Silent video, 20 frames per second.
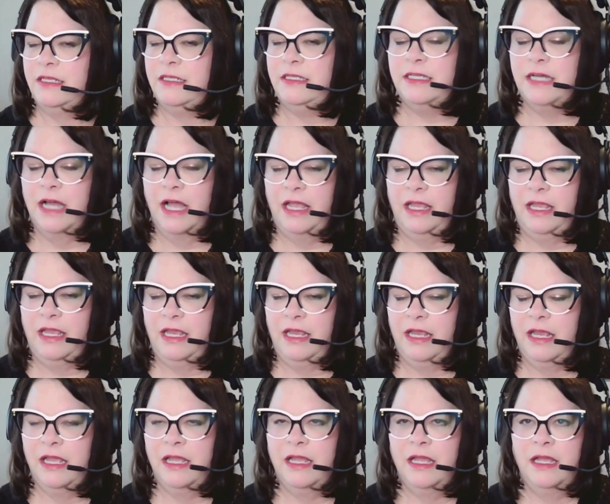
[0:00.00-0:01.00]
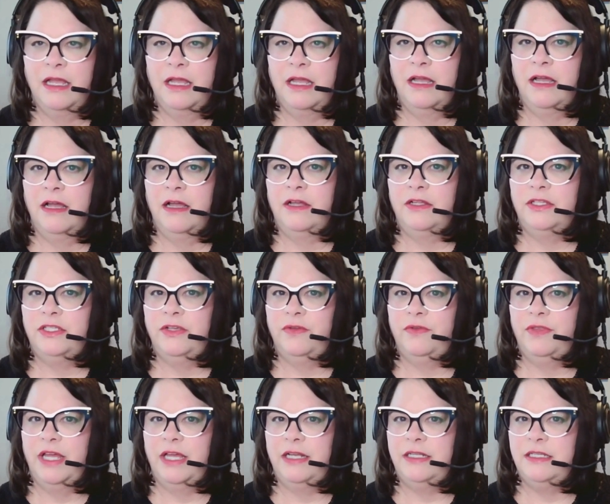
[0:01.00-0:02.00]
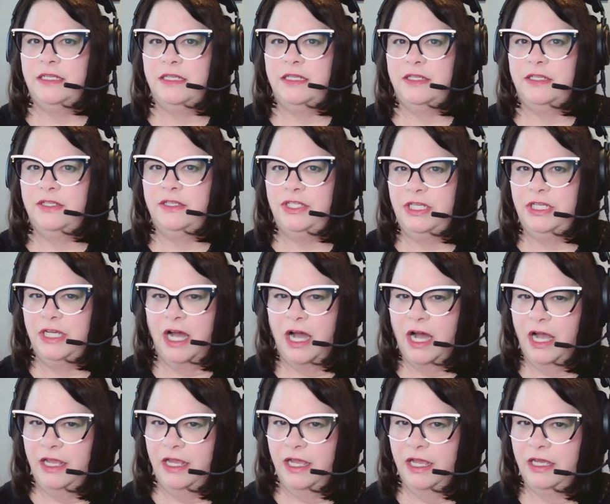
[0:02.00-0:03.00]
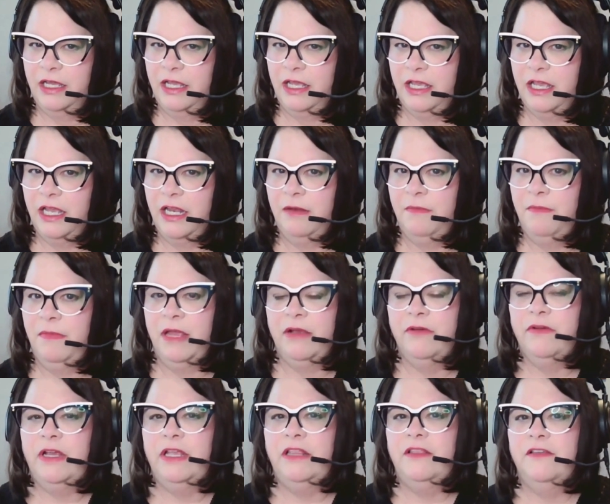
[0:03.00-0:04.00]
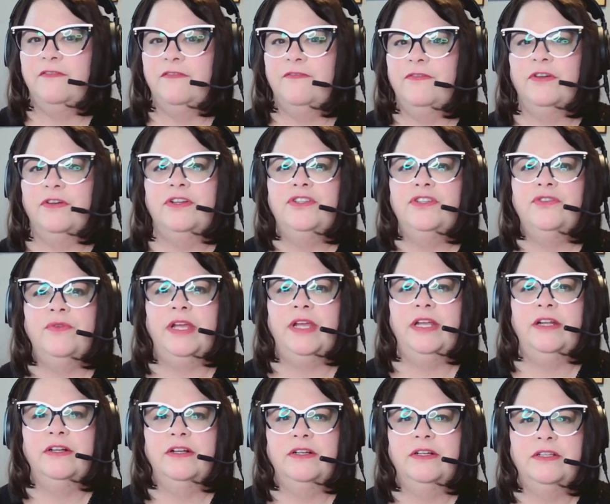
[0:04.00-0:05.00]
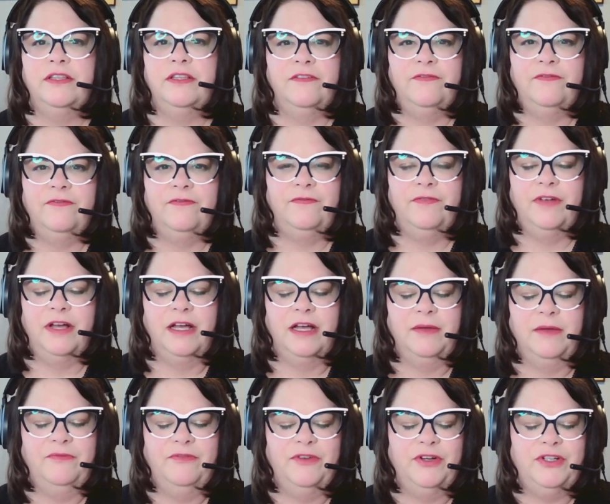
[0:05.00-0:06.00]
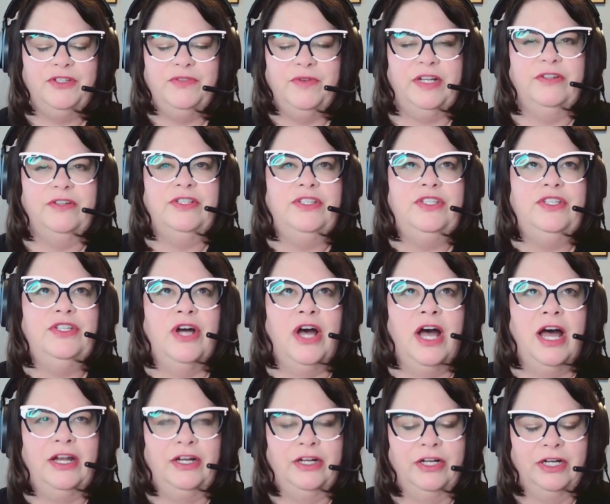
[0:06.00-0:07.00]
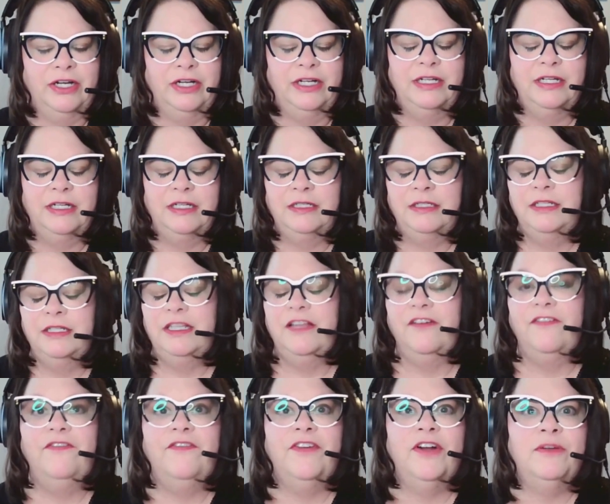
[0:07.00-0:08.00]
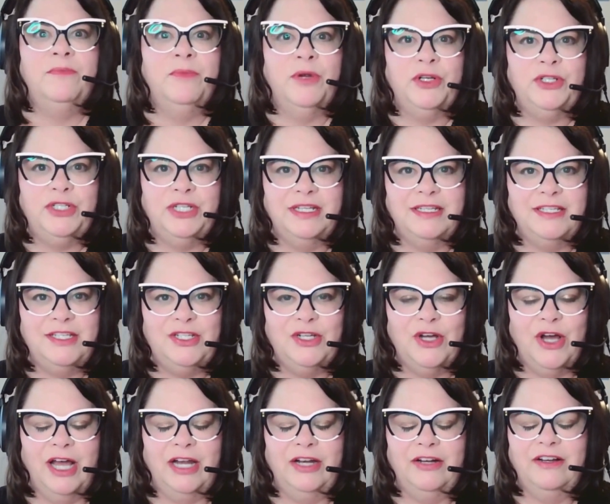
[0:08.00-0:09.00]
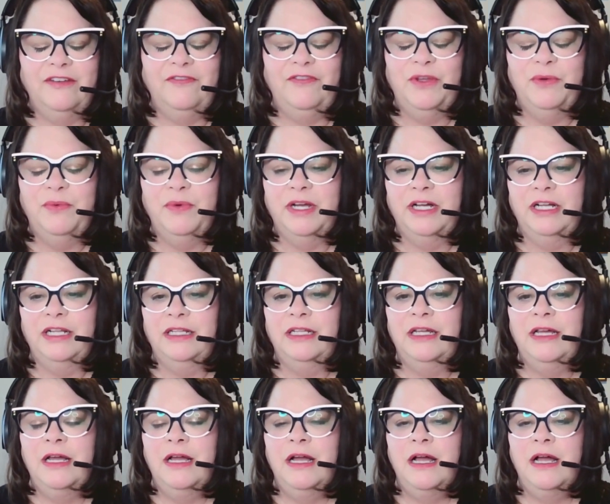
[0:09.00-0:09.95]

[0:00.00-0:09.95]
dying so that Jean Kayak can marry the fur trader, the fur trader's daughter, the fur merchant's daughter, if you will.